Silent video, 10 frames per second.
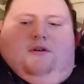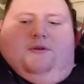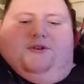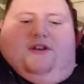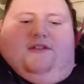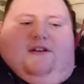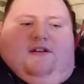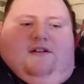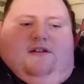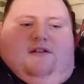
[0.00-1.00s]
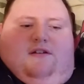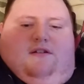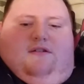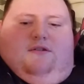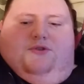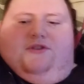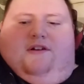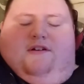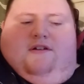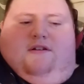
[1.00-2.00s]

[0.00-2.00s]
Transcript: Who said that? Who's there?